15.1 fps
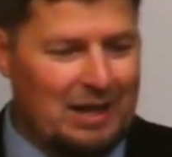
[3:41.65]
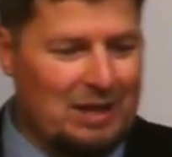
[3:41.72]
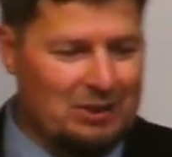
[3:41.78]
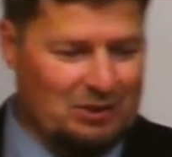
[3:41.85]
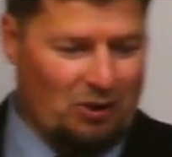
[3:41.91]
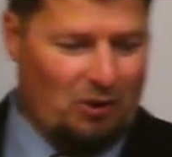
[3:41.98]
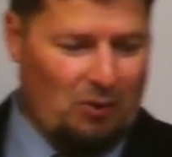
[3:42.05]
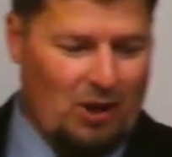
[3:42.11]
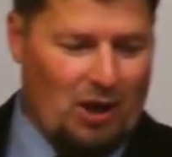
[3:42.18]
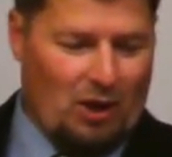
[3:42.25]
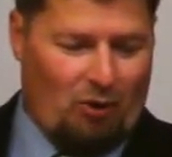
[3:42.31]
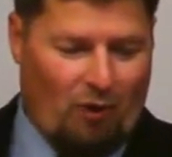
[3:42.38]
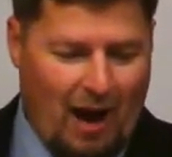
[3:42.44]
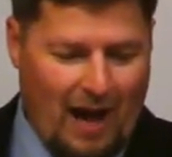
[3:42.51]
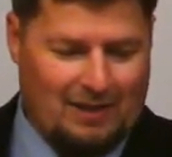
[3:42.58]
So,
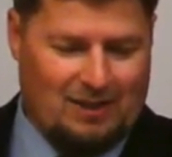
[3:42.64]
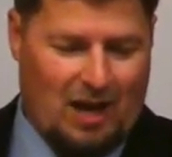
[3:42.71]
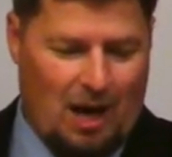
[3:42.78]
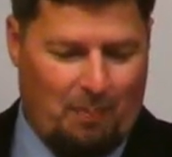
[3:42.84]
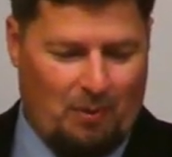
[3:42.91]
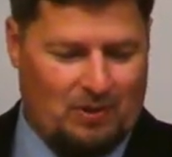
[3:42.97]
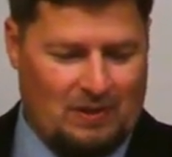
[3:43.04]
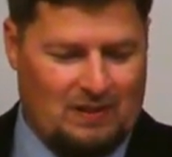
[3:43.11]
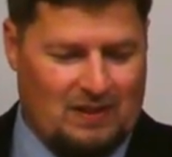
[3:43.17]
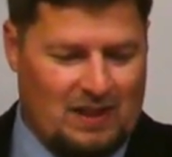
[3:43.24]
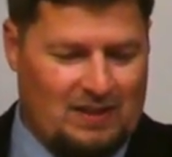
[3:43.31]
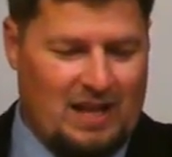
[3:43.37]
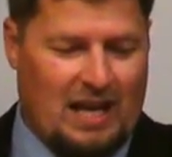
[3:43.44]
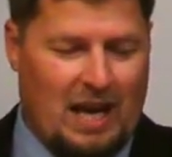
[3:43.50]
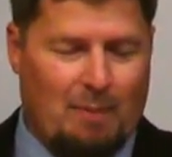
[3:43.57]
grasshoppers, it
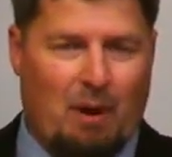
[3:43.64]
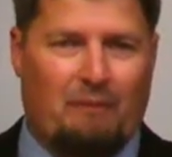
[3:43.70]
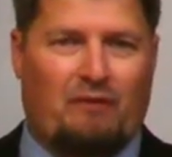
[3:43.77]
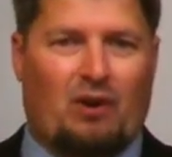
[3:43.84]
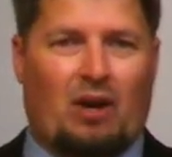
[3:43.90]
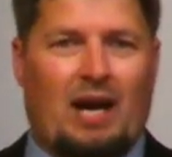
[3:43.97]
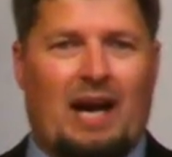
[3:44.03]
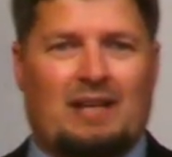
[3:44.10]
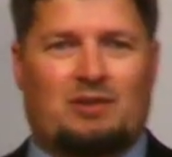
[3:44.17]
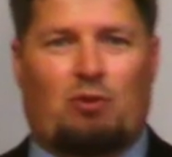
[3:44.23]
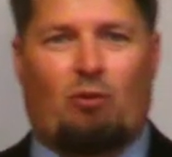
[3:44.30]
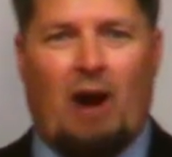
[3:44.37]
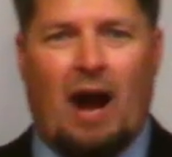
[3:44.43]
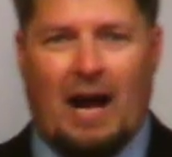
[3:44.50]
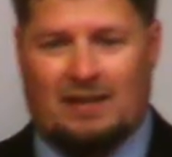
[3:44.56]
says they came up for, as
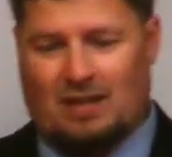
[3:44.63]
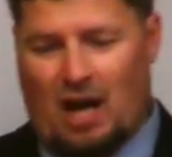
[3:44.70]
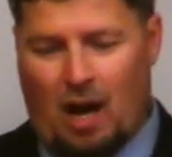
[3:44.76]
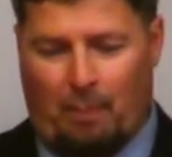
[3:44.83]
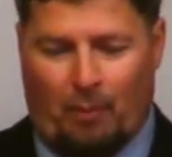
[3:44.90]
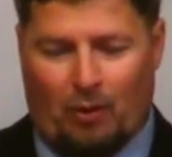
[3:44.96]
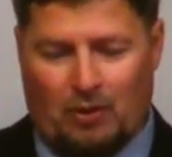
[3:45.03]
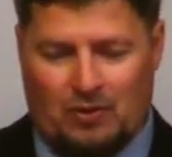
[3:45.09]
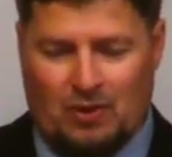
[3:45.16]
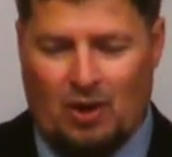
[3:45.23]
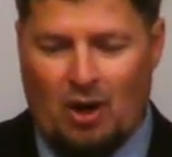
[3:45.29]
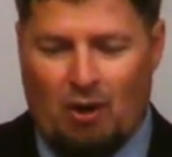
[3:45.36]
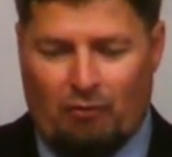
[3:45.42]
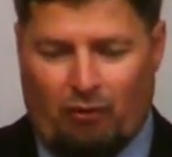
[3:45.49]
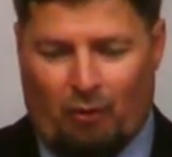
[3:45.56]
grasshoppers
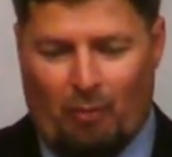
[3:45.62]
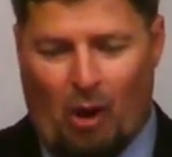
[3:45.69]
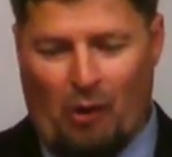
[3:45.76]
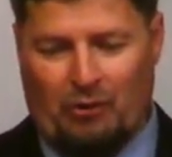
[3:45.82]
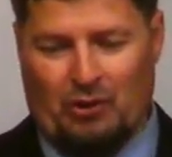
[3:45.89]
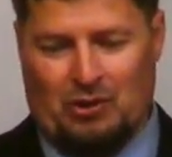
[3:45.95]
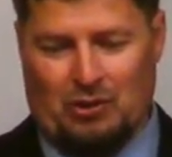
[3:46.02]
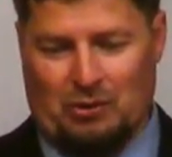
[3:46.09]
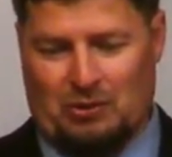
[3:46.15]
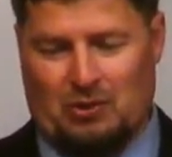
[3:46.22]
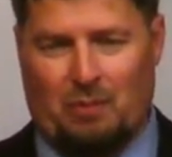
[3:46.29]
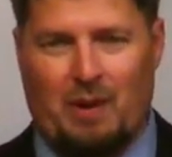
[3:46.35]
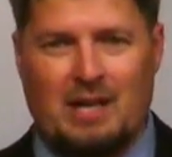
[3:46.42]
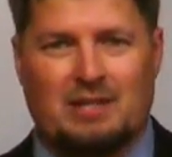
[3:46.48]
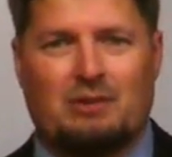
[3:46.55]
for multitudes. So,
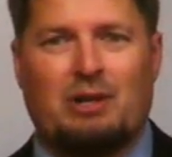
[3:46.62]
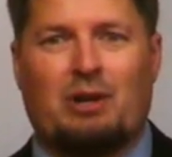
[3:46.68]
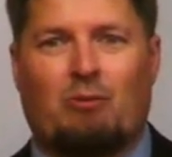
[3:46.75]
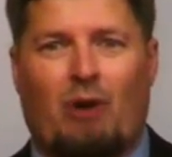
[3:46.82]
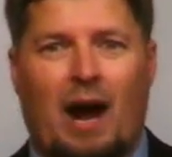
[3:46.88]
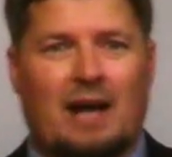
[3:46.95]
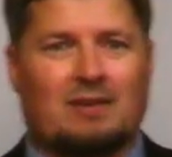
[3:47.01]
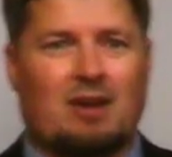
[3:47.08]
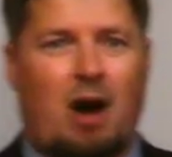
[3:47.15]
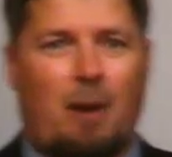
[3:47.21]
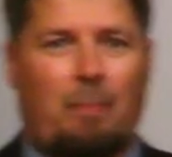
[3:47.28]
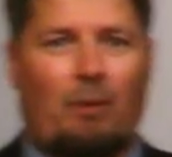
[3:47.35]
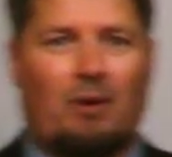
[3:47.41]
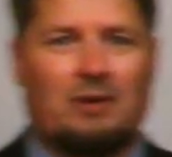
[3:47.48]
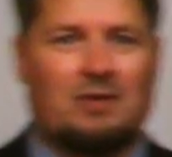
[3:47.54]
basically,
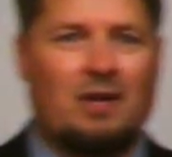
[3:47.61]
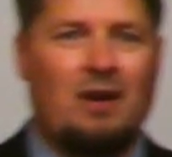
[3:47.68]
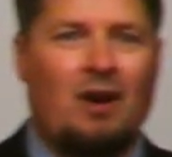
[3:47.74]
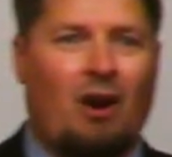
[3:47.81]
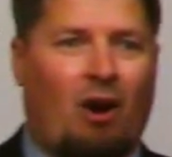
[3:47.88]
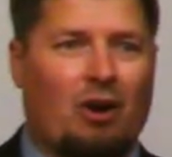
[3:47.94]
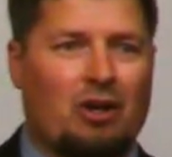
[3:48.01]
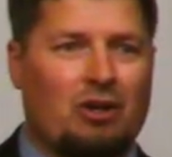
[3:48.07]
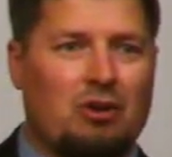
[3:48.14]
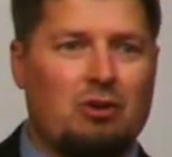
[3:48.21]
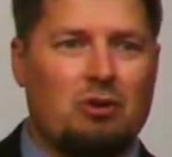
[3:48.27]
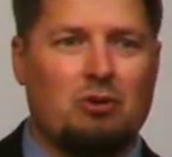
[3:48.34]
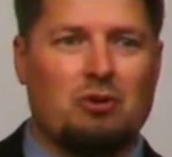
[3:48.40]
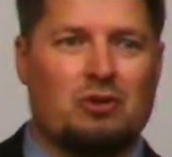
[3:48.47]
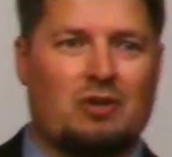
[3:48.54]
grasshoppers are
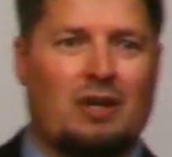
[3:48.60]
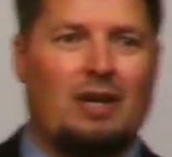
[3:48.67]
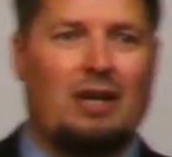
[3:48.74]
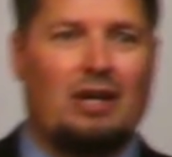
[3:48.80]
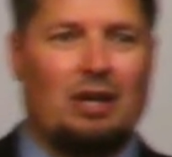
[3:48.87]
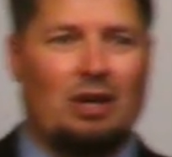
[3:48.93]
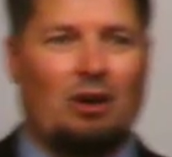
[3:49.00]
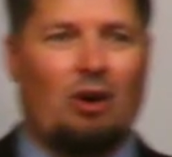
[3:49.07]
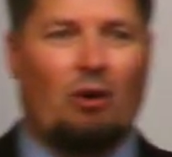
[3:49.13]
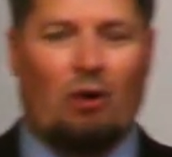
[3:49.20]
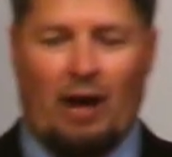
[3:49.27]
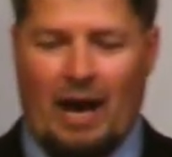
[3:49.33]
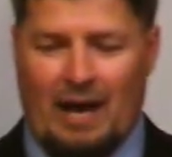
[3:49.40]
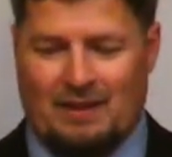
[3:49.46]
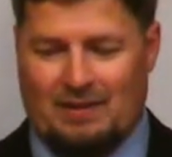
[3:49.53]
used, you know,
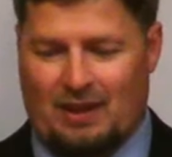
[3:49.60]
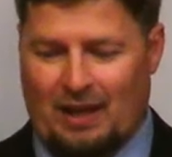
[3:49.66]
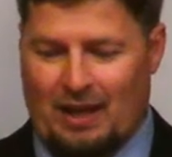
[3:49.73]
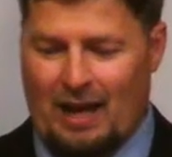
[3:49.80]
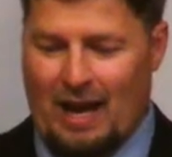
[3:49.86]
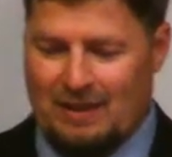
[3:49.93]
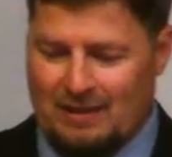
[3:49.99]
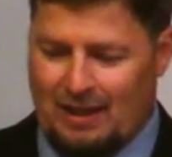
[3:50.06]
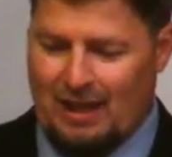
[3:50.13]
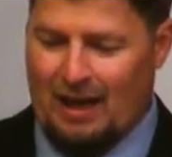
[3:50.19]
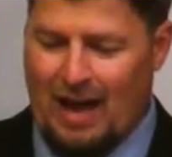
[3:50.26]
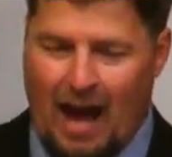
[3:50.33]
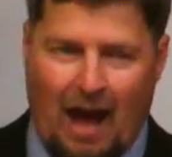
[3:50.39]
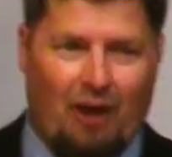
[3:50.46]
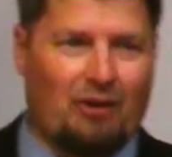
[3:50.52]
as, a, as an
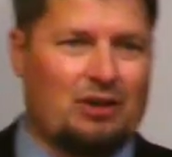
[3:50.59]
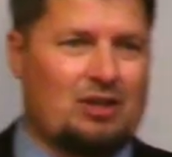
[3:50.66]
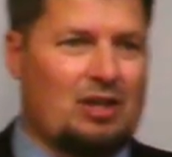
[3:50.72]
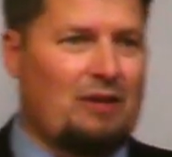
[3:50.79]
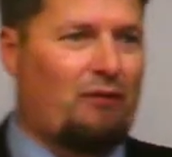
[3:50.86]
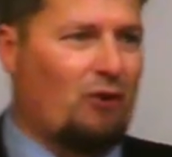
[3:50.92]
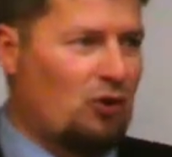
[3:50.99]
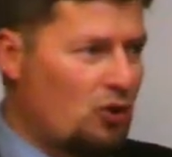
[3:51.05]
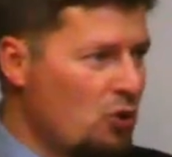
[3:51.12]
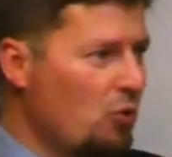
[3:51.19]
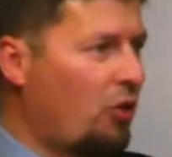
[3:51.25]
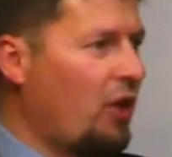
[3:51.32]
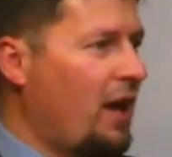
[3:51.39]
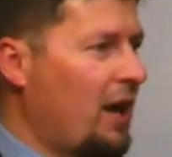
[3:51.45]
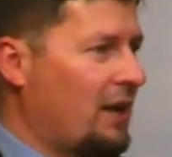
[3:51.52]
analogy for two
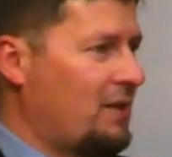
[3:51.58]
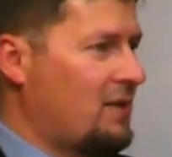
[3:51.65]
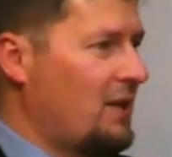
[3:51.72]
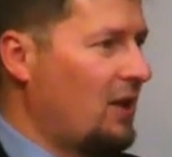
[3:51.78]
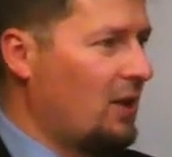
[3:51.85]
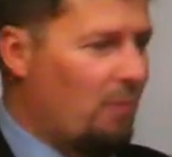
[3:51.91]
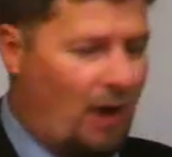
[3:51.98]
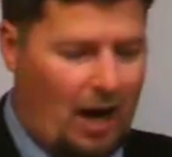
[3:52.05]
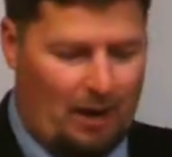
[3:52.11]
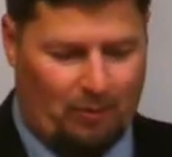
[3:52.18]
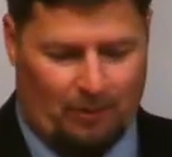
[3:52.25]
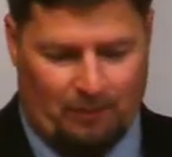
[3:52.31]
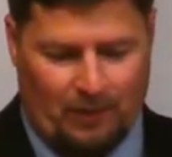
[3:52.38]
things in the Bible,